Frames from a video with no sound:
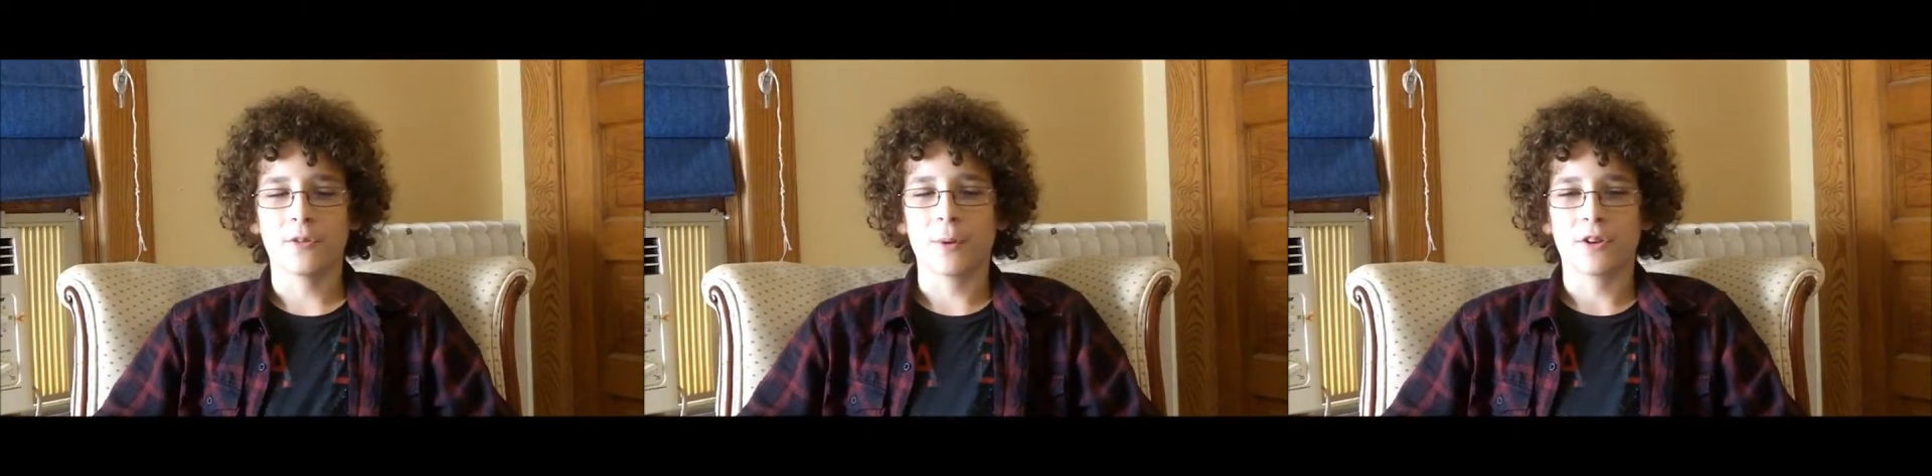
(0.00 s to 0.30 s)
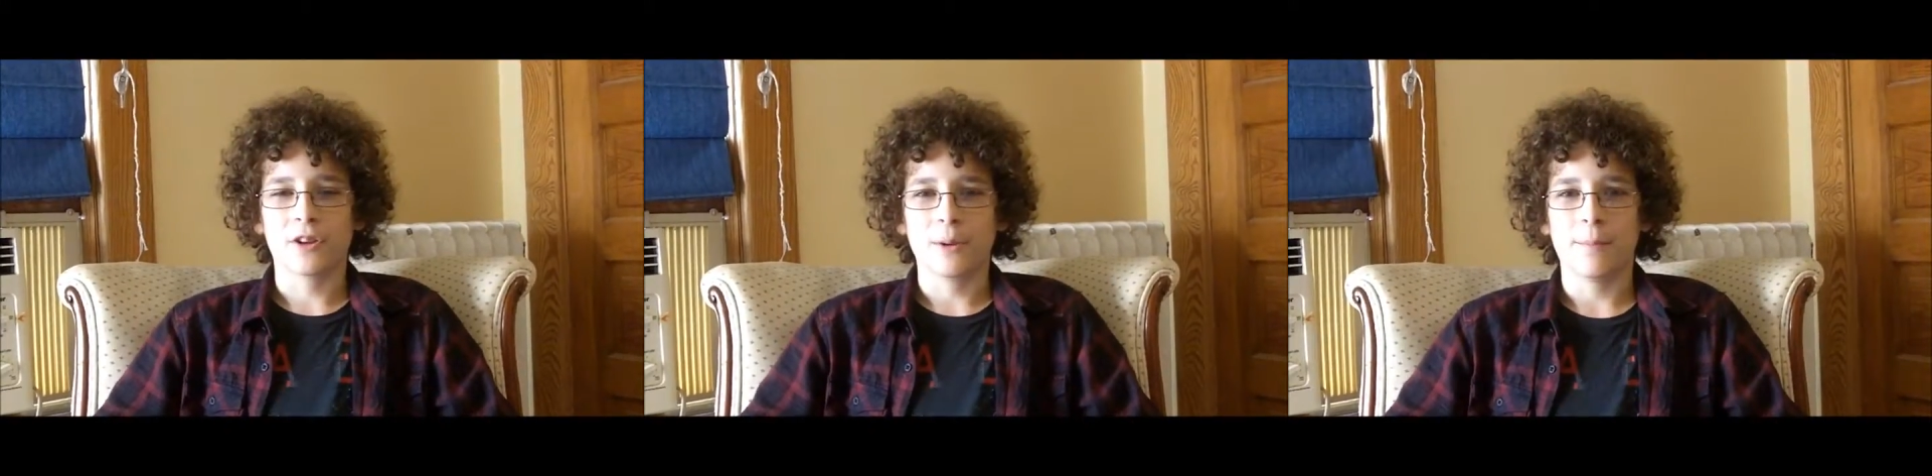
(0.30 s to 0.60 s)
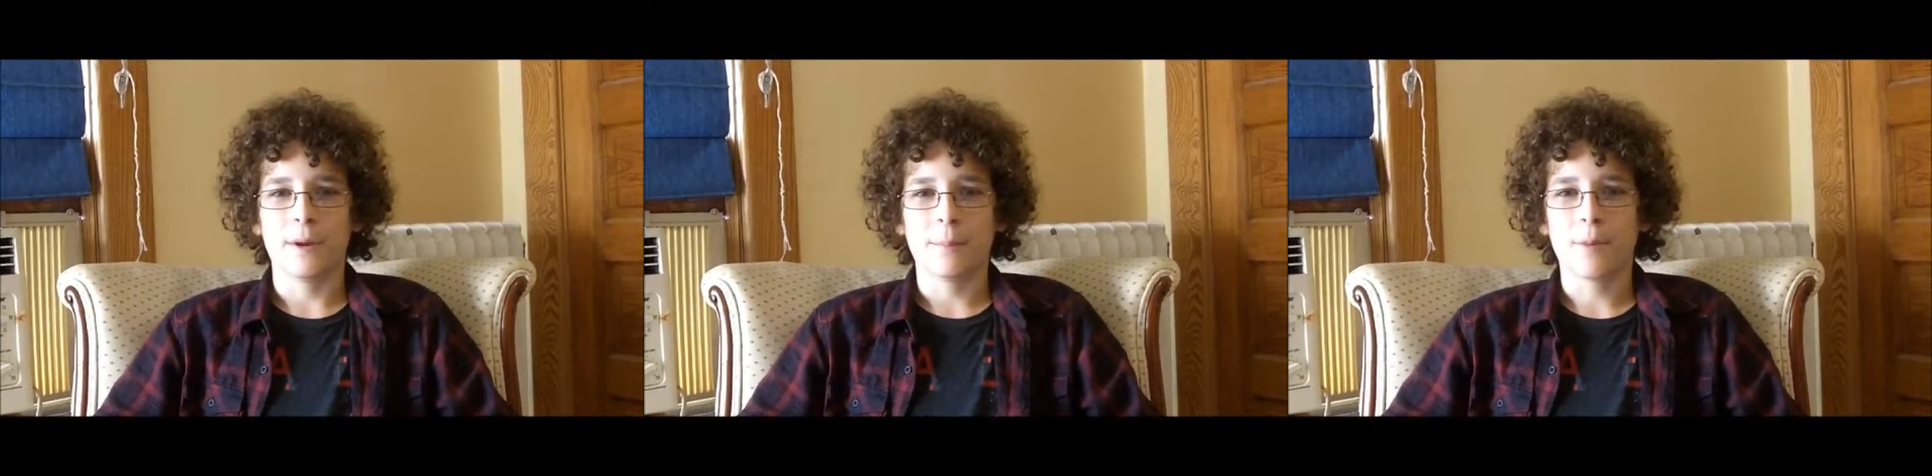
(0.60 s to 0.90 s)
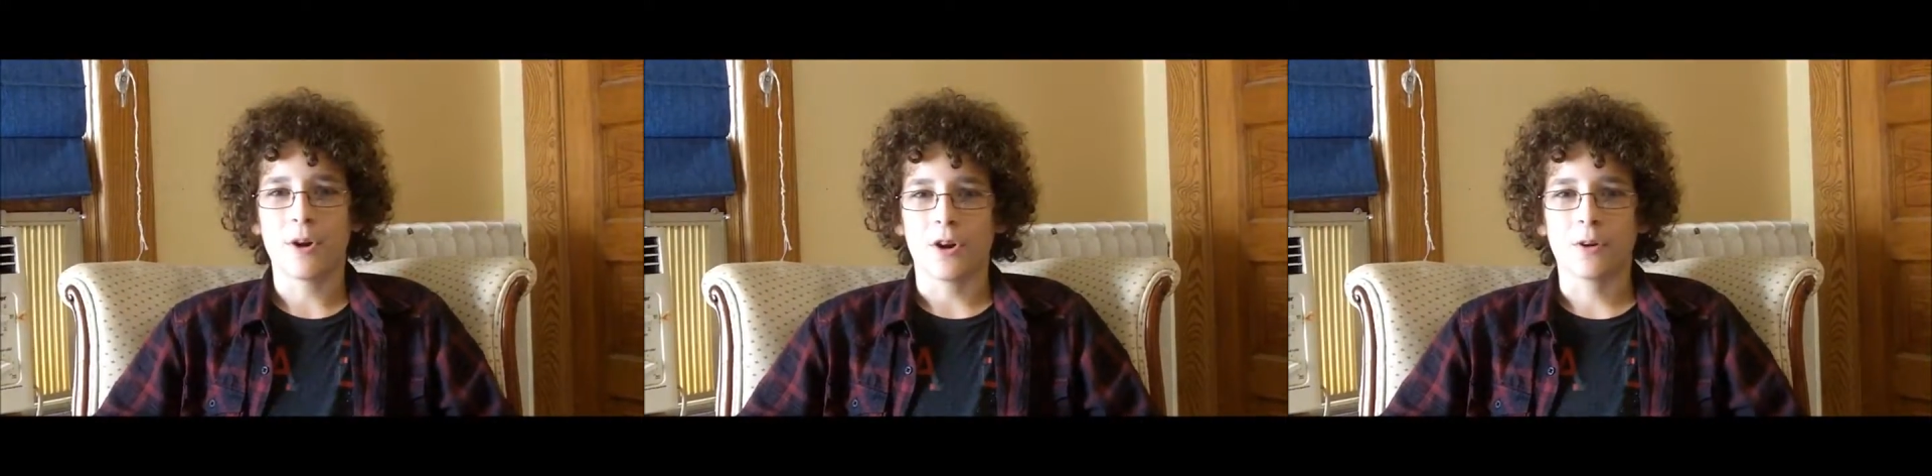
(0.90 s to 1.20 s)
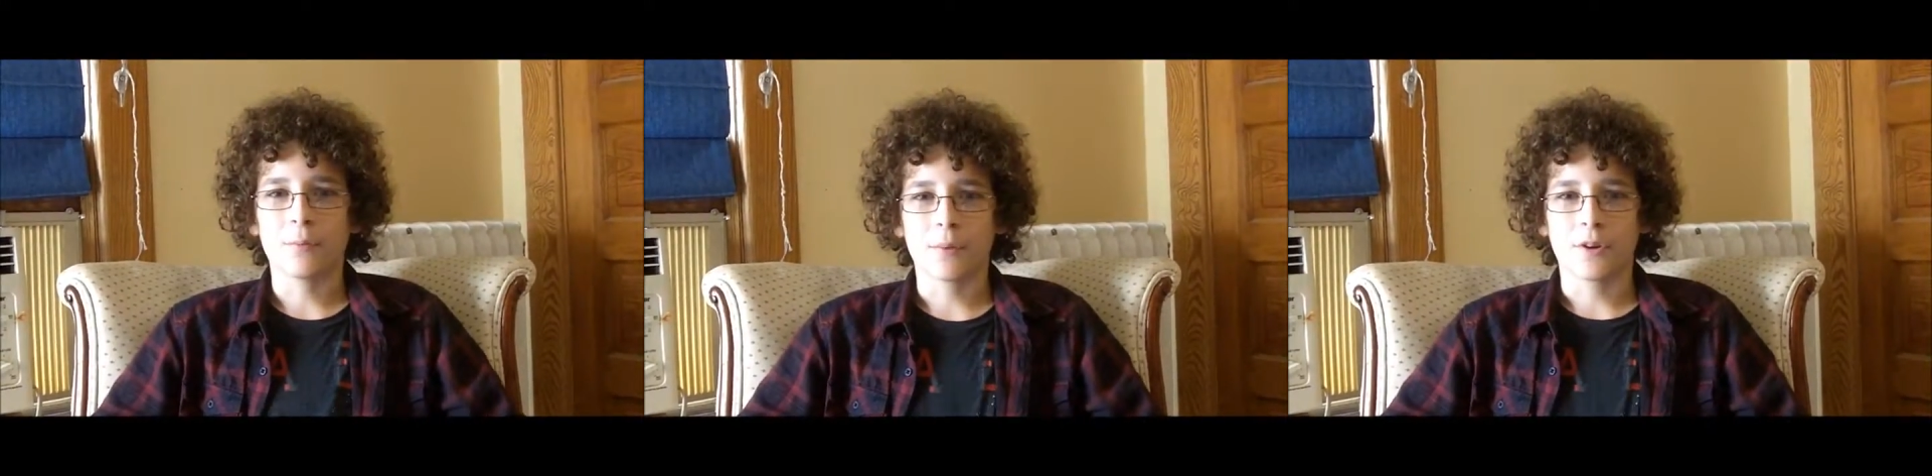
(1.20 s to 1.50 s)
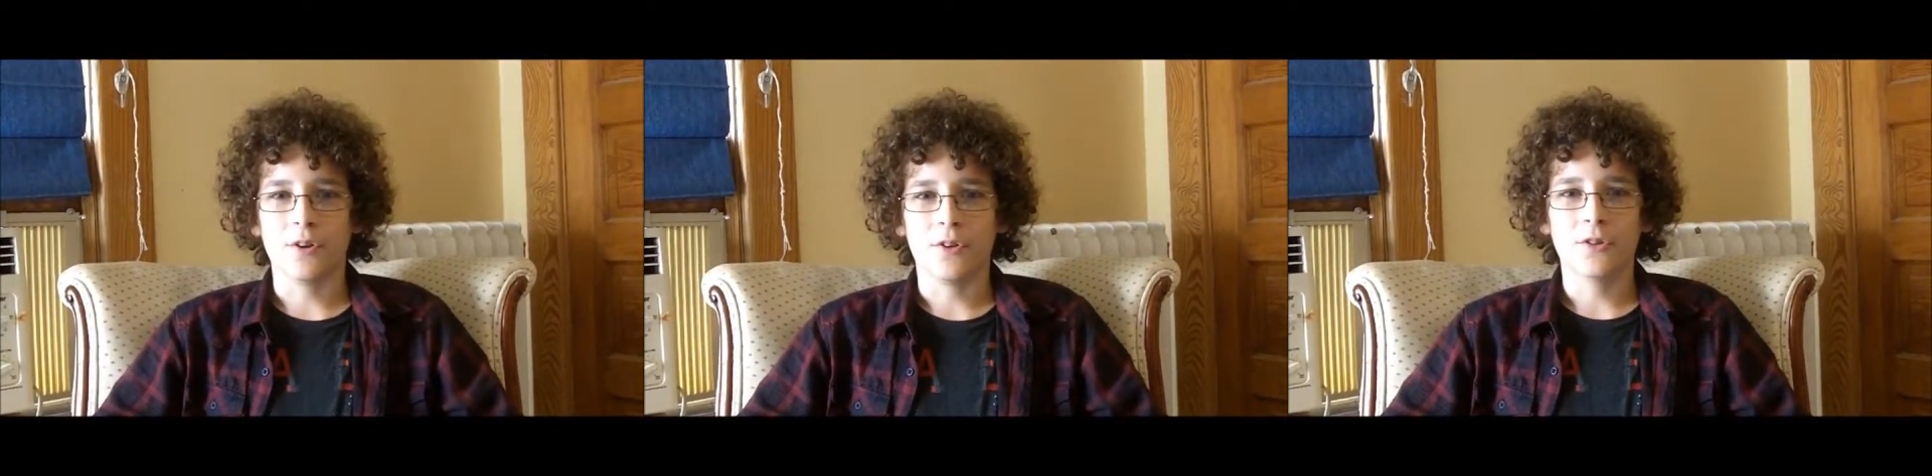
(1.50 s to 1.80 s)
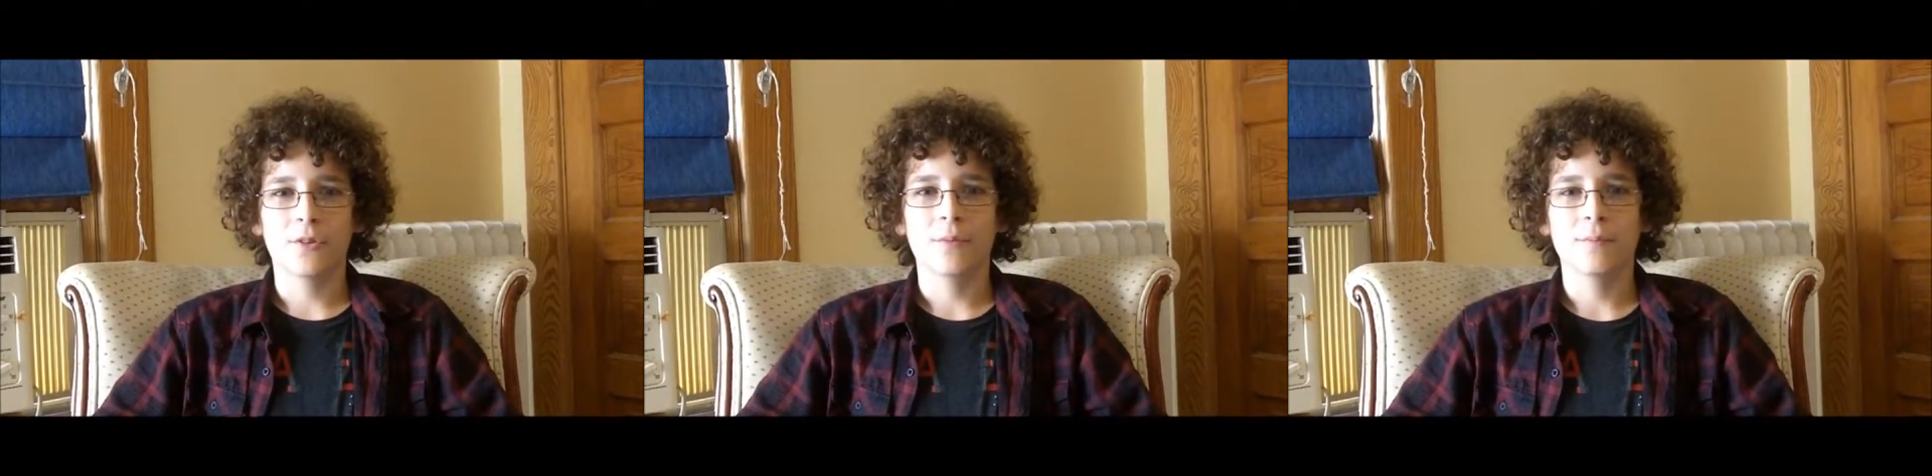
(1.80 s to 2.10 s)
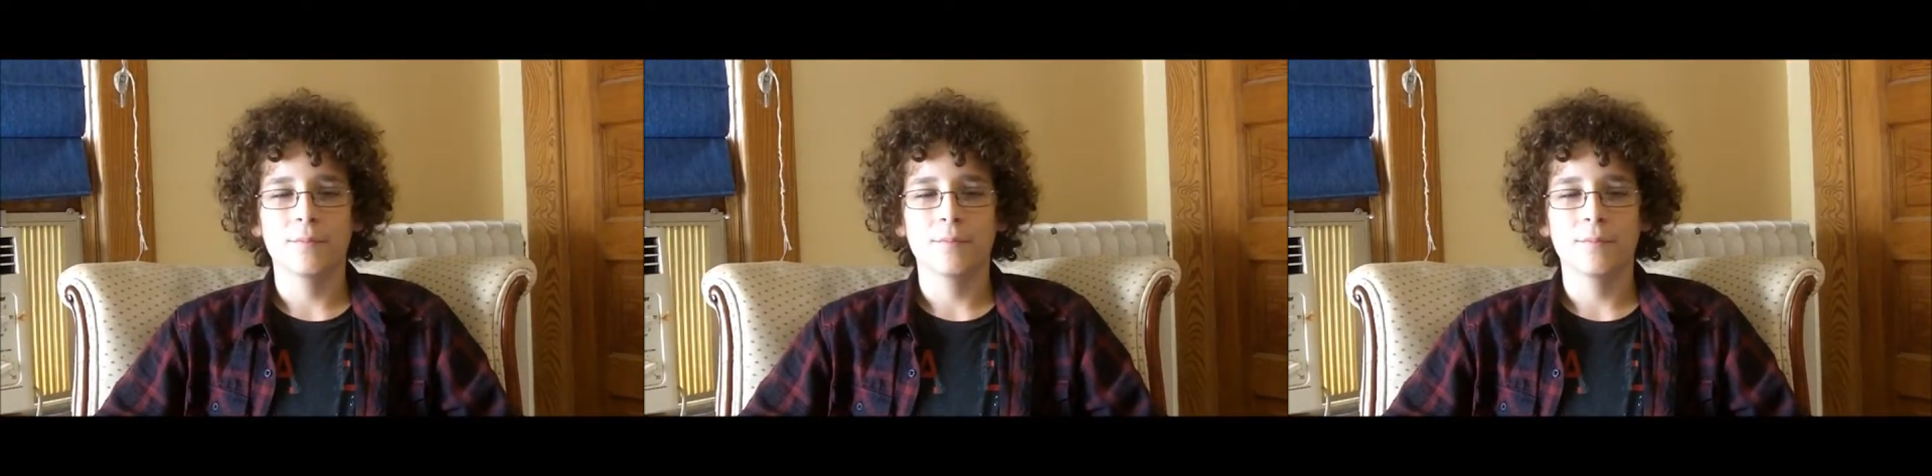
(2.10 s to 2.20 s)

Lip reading: expect to get a big part because